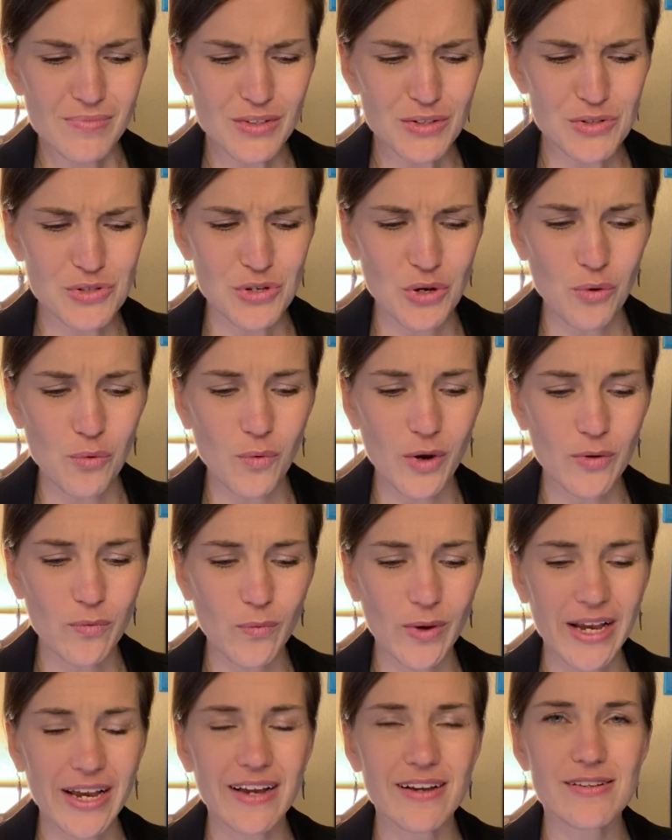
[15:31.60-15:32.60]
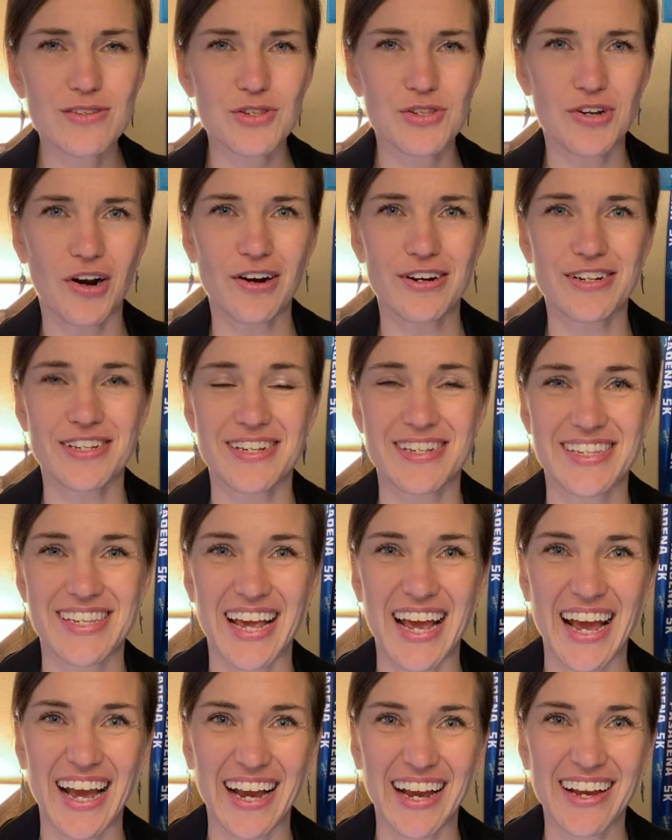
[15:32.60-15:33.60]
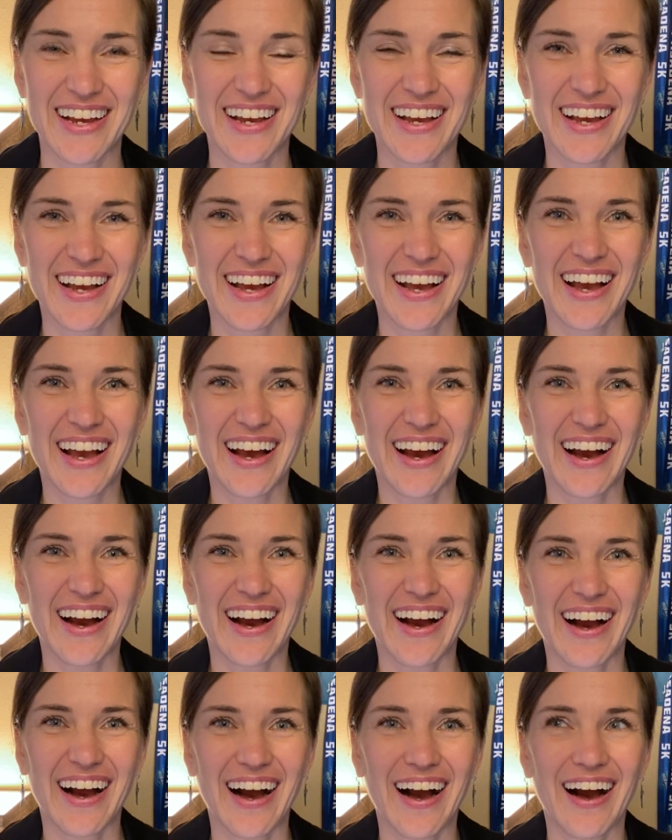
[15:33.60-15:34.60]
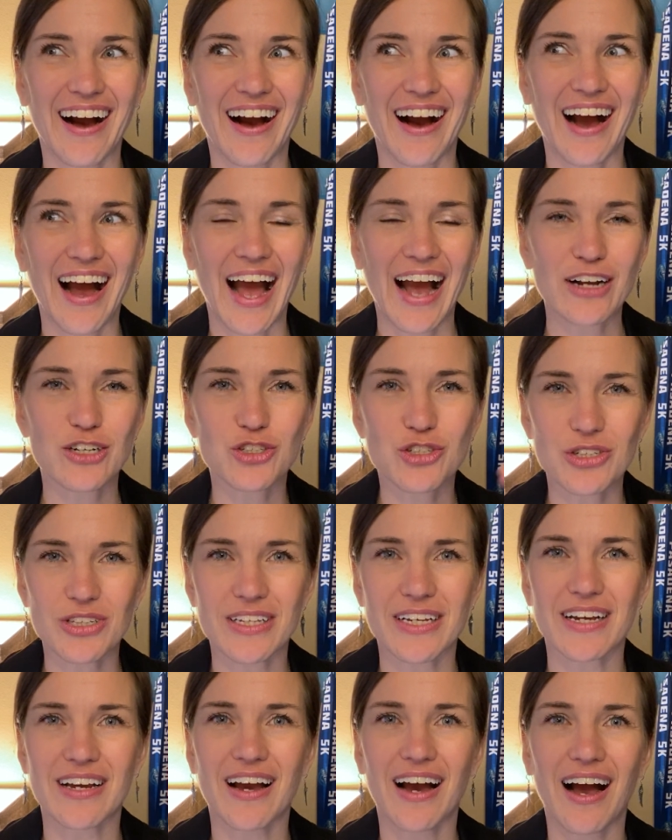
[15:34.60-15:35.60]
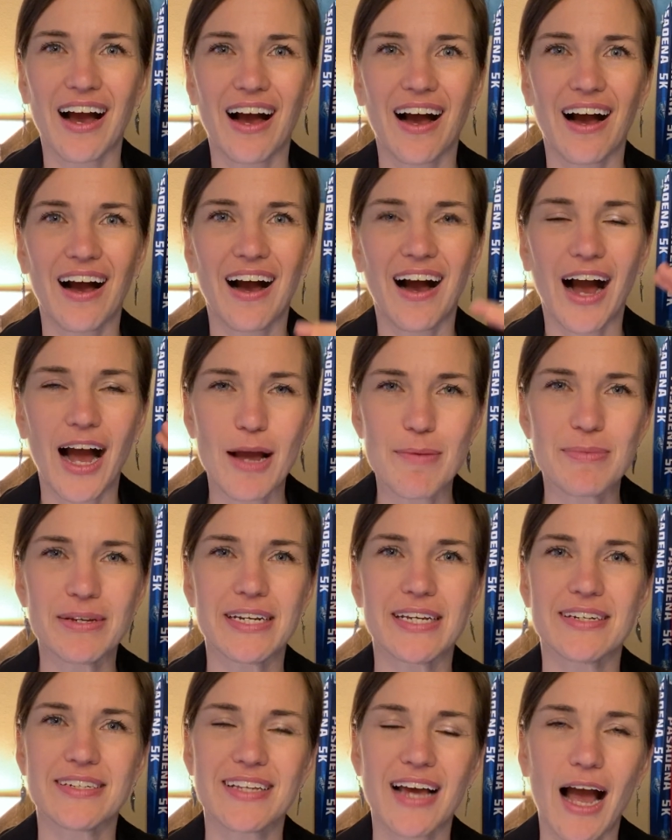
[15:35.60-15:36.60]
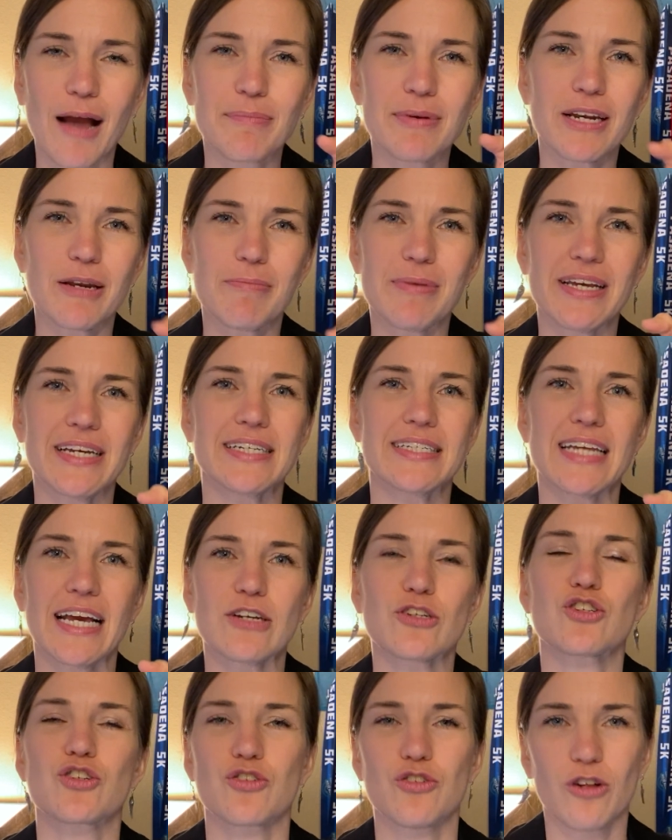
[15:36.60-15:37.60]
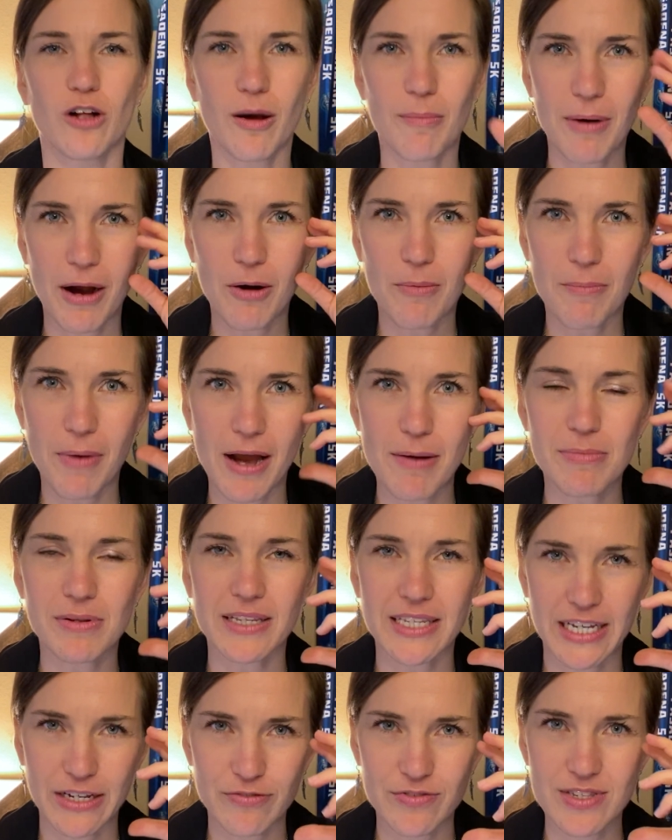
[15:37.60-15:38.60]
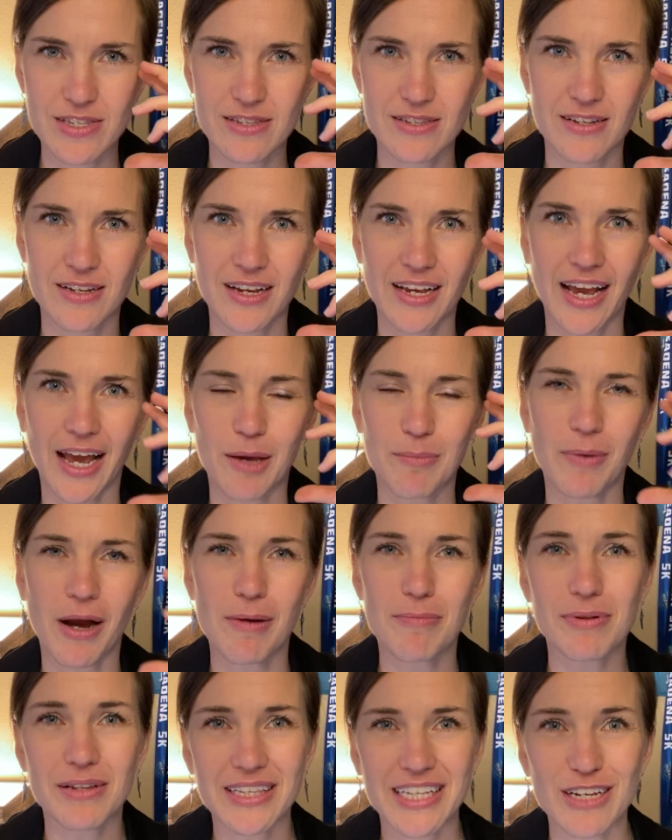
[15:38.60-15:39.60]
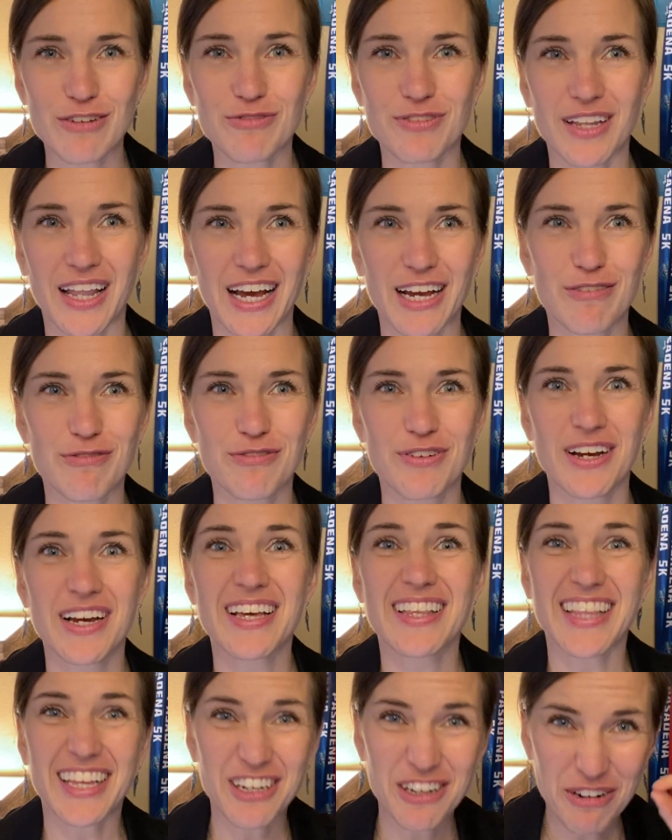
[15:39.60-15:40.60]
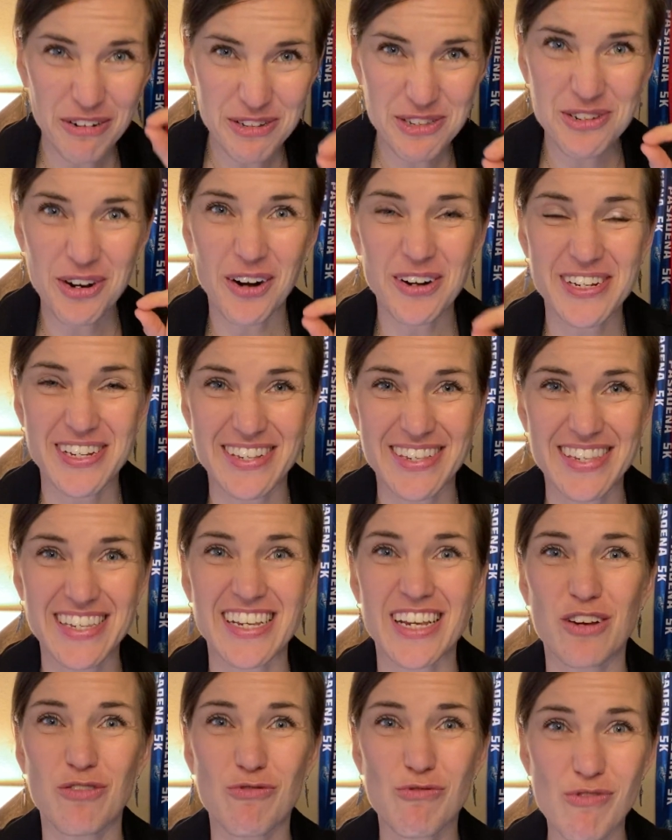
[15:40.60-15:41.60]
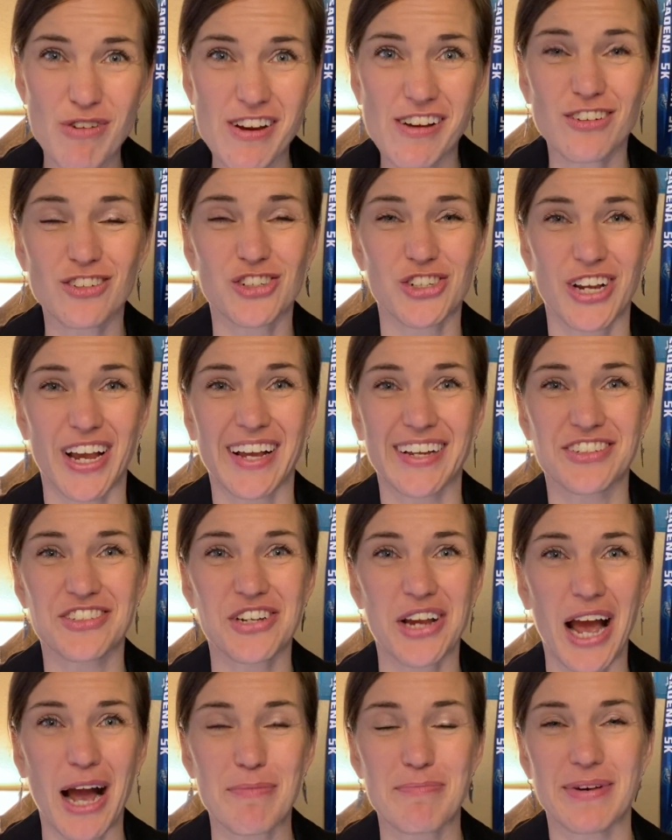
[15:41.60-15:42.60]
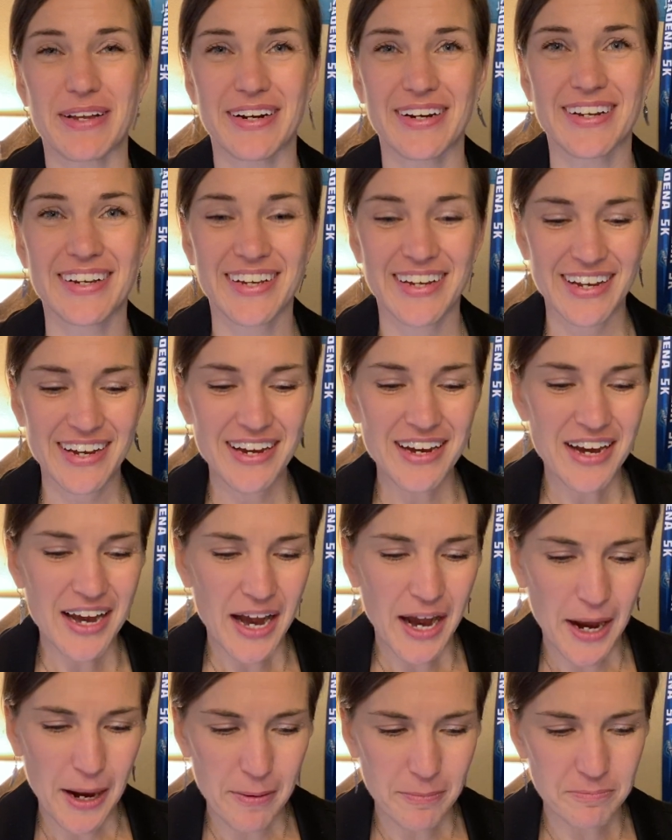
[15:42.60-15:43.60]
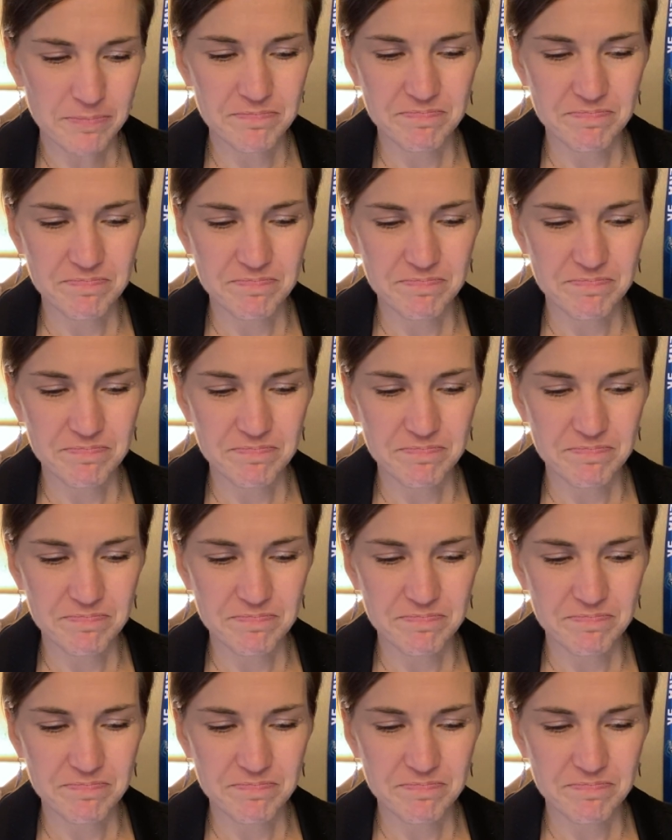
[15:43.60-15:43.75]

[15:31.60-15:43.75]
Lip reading: So when we start to say, actually, I'm going to be intentional about my beliefs and my belief life, then you start to see real change happen. I